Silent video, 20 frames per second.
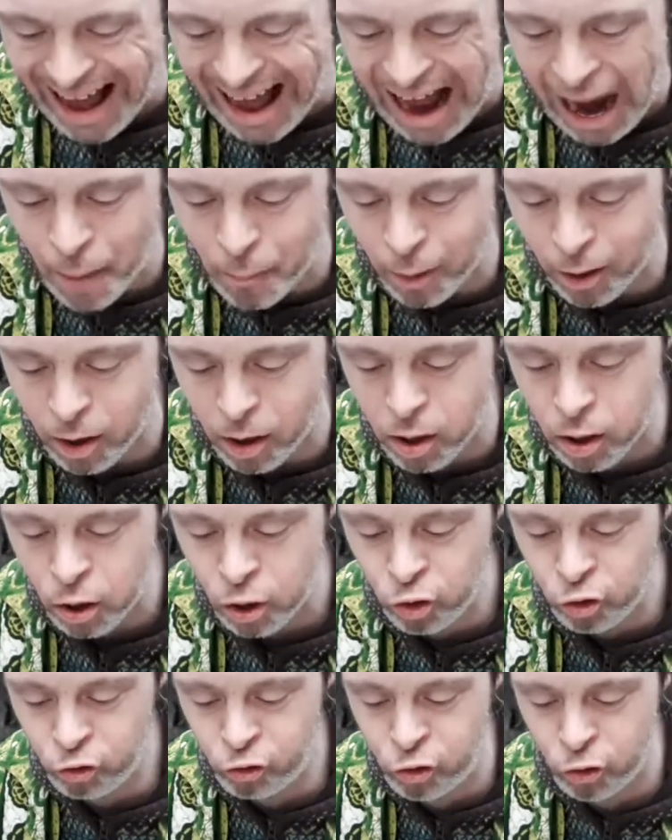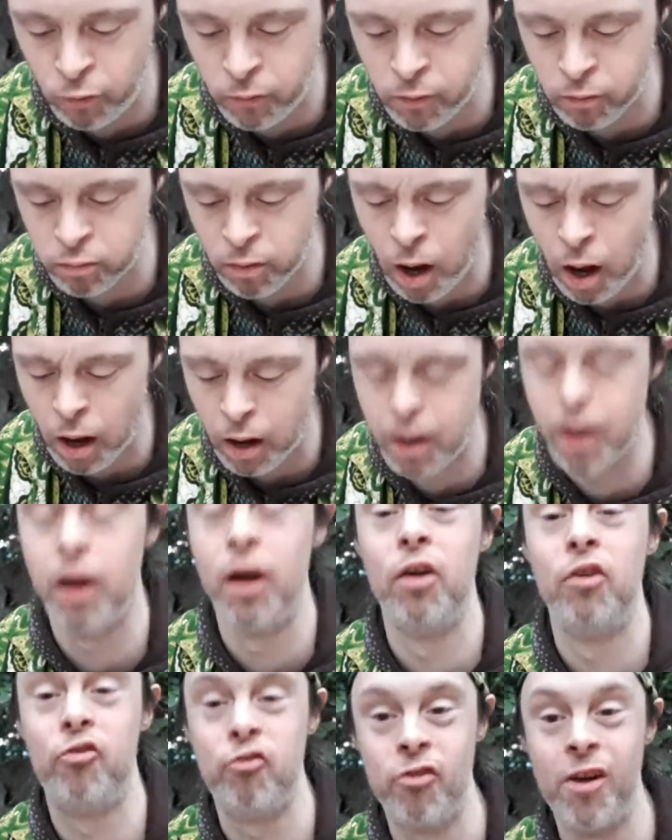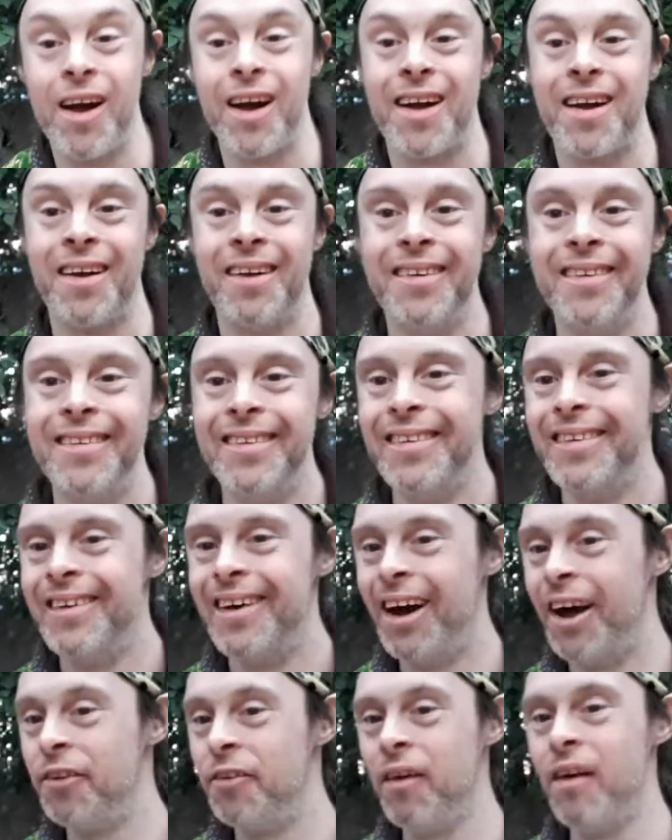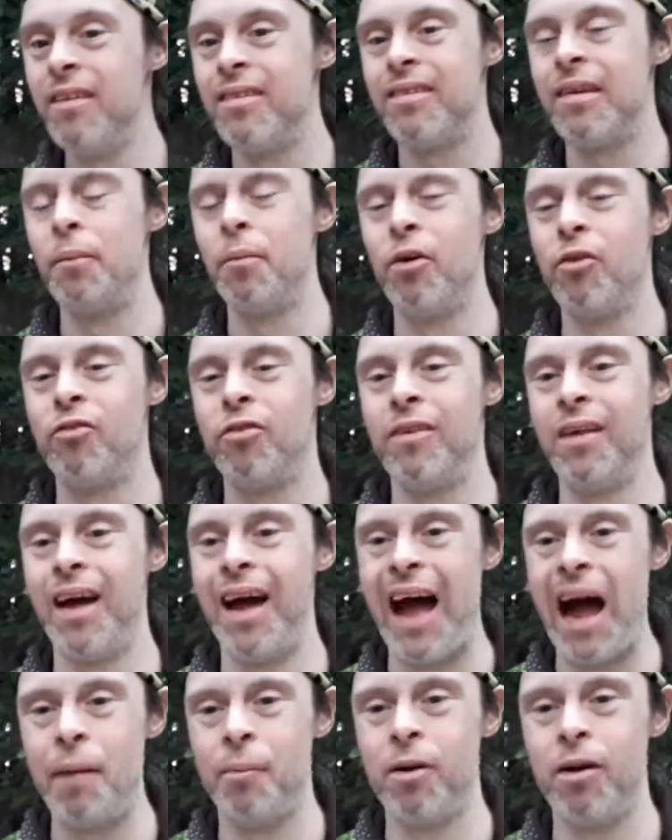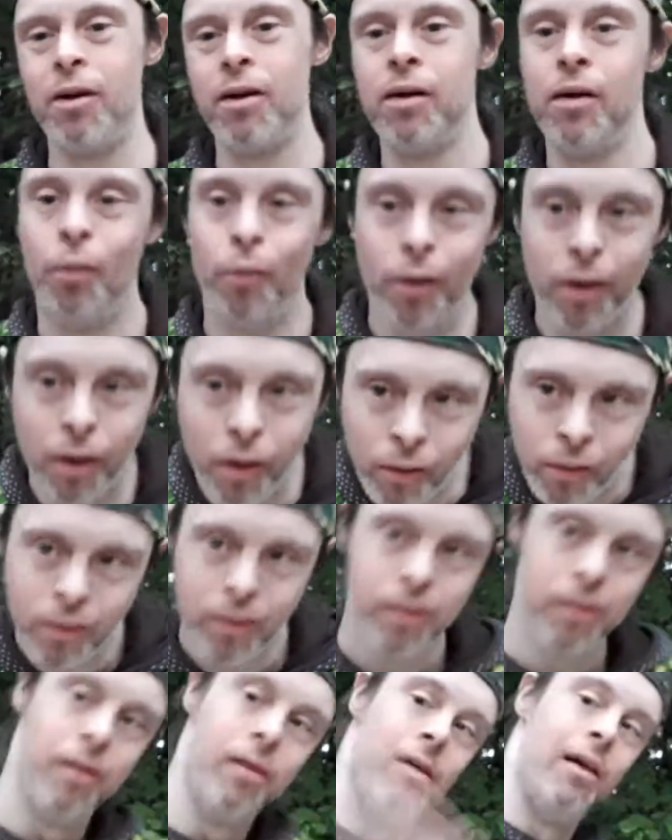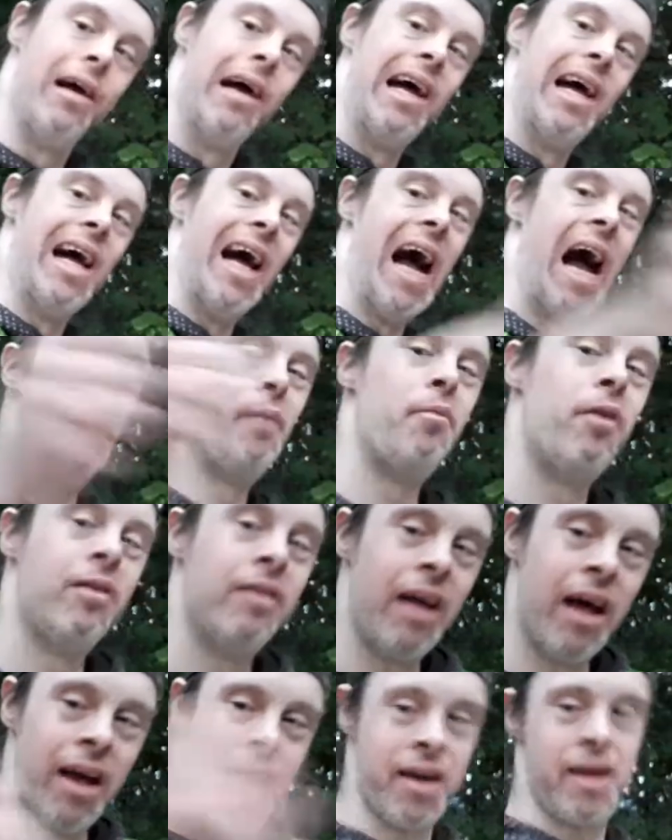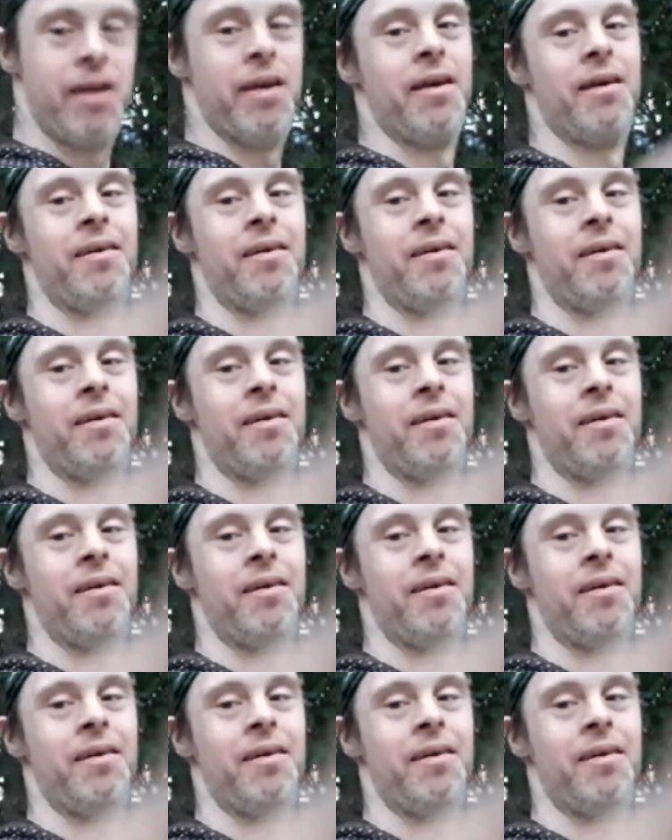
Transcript: hammer to the rock trick. Here's it is summer to the hammer will hammer like.